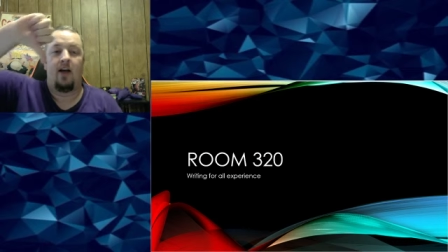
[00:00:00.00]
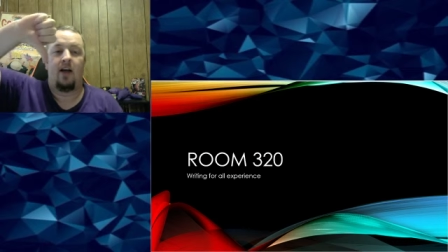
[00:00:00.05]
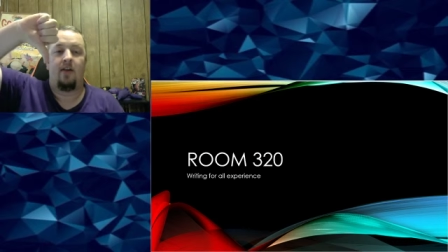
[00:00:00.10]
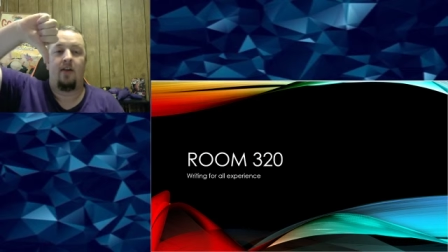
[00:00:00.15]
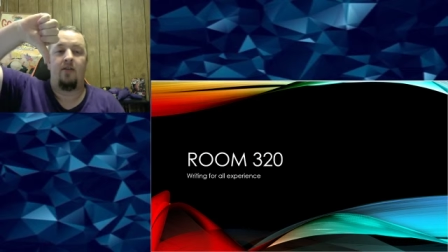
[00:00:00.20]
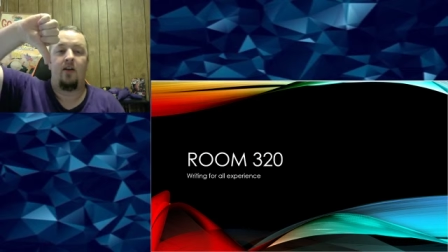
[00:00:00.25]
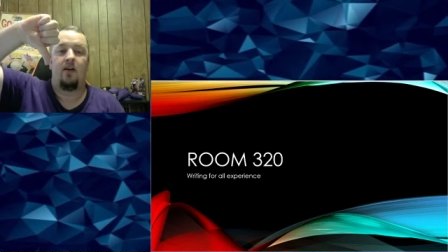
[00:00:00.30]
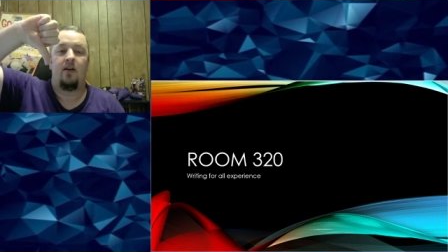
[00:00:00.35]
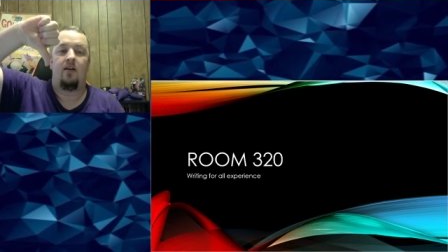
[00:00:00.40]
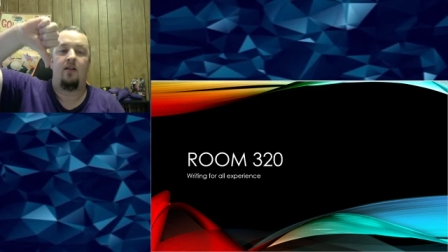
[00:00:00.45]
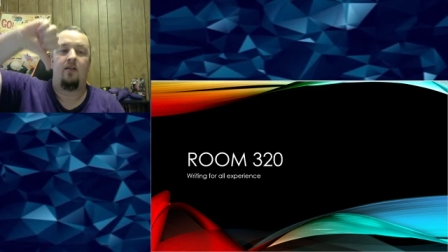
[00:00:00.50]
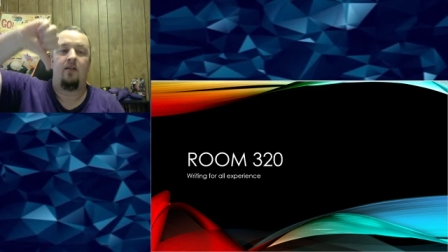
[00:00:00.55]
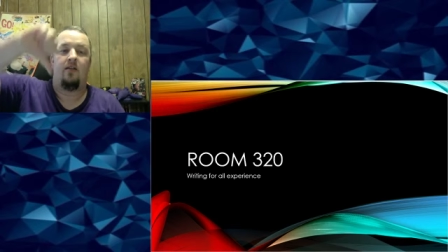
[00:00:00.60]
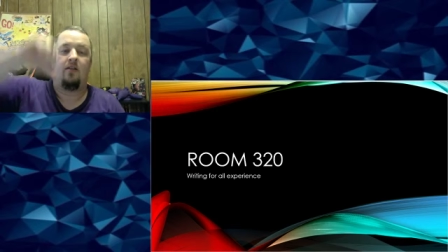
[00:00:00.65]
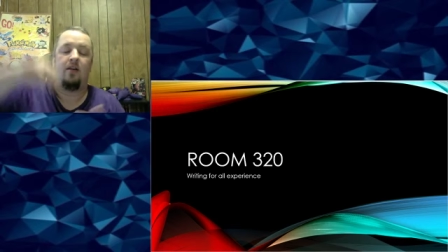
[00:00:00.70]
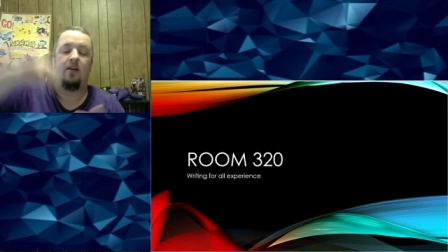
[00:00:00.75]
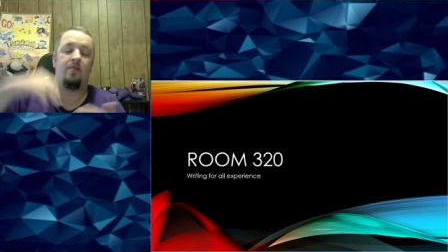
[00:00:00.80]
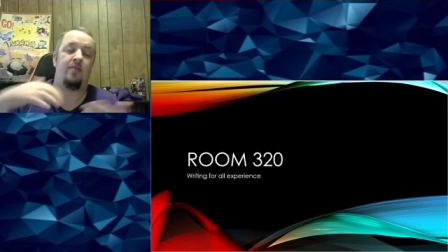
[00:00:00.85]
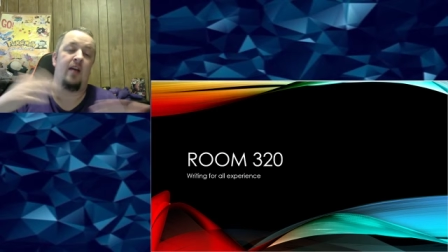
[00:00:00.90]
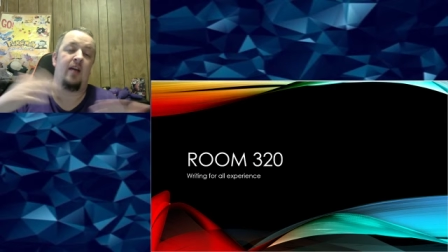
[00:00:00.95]
give it a
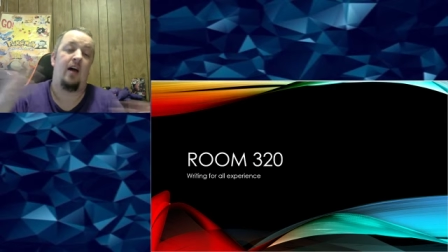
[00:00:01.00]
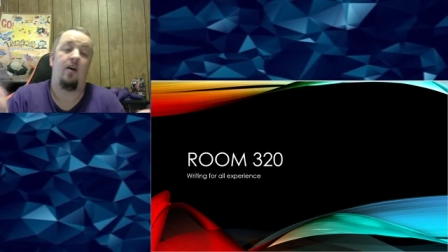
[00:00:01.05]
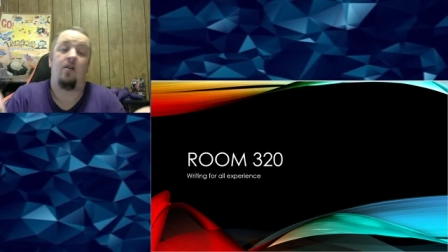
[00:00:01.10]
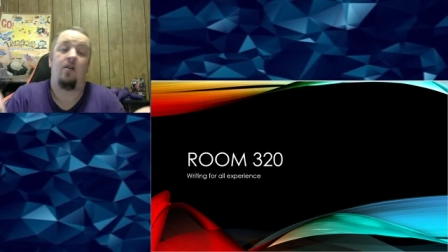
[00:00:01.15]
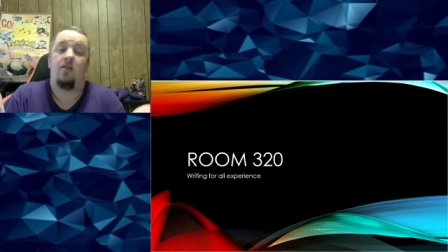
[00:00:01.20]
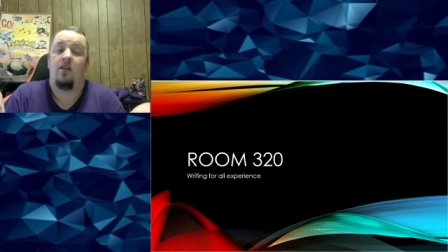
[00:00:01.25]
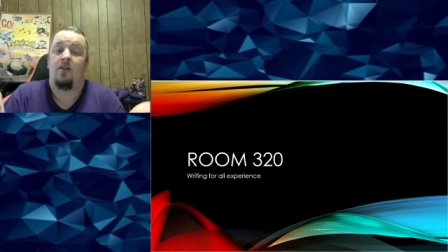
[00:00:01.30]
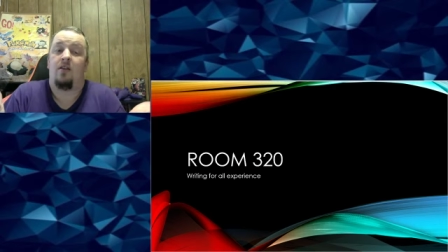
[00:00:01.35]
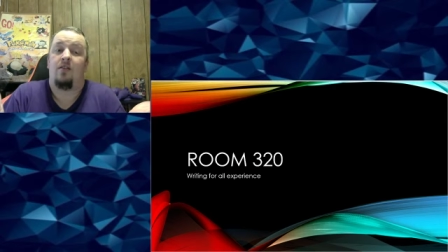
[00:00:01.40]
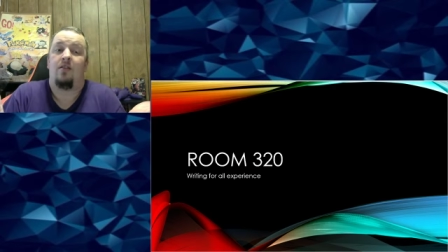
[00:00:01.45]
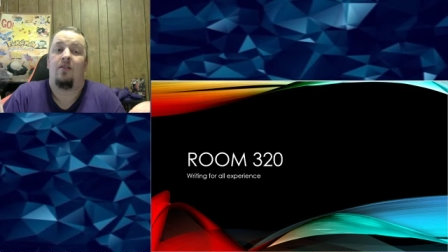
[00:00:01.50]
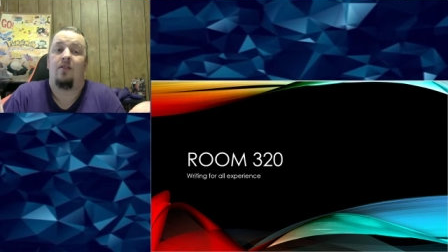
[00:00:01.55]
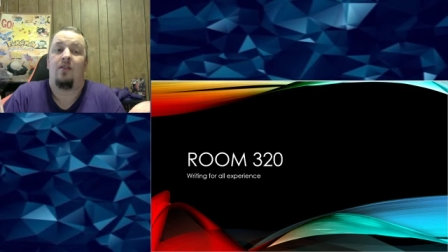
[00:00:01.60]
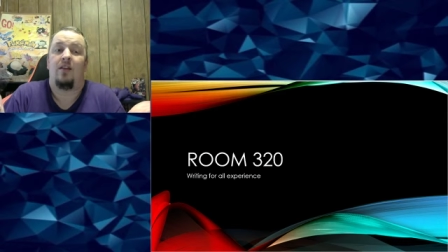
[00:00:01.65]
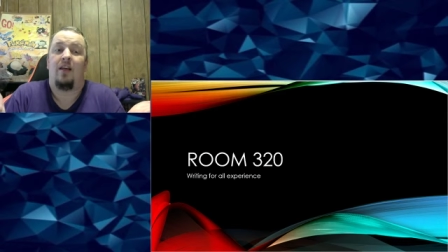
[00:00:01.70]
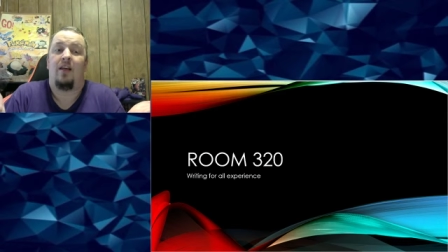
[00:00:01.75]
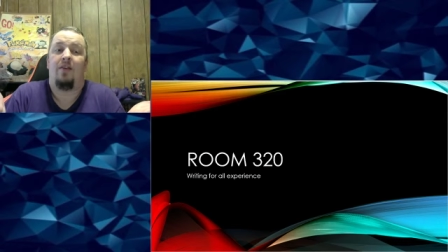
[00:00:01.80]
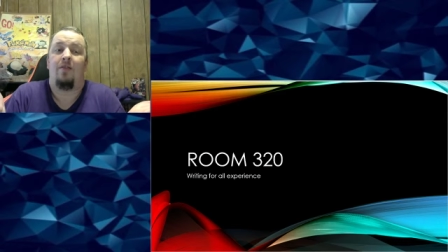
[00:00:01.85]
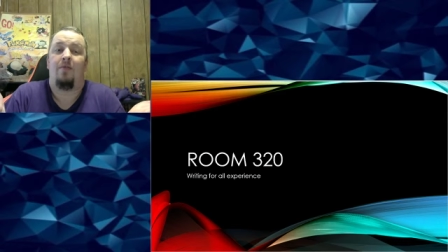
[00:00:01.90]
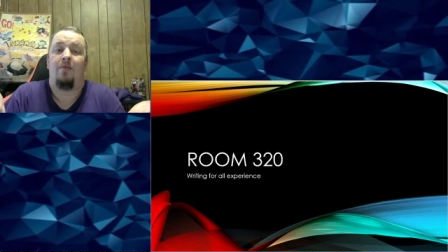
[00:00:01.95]
thumb down, or just
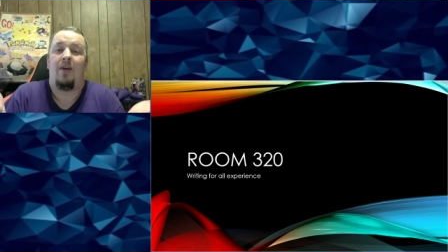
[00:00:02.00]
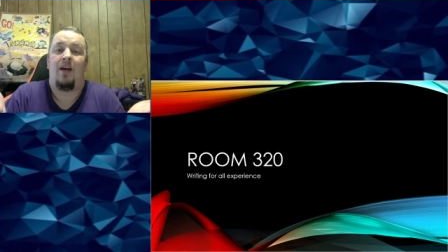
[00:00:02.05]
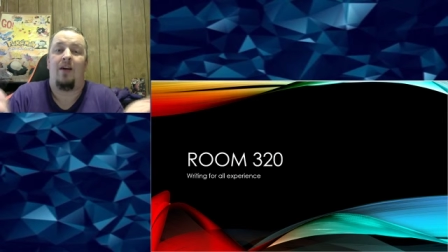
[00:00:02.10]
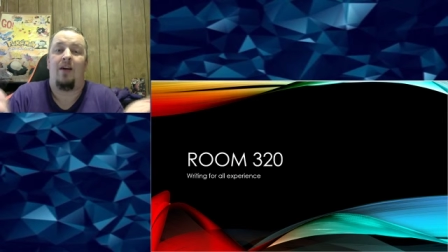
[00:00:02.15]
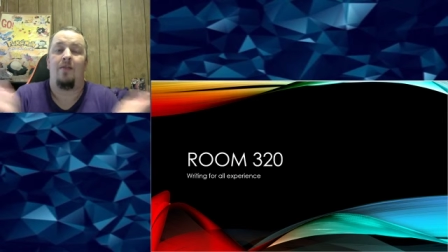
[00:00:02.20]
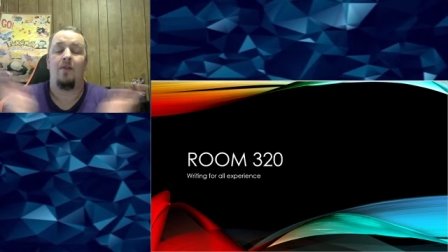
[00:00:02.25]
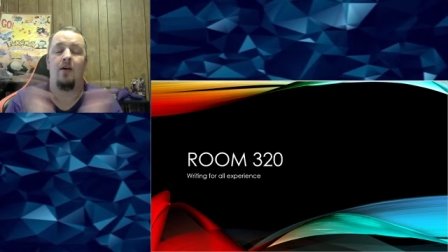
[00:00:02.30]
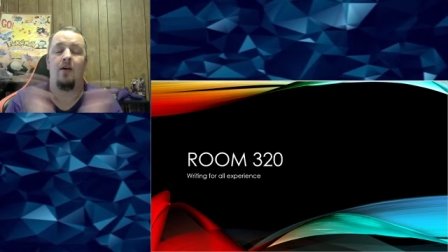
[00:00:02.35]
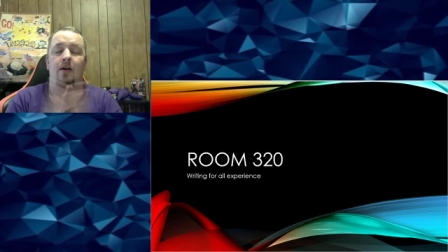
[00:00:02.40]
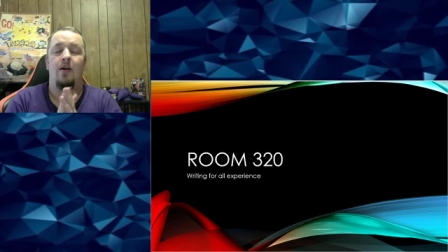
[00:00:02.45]
leave it be.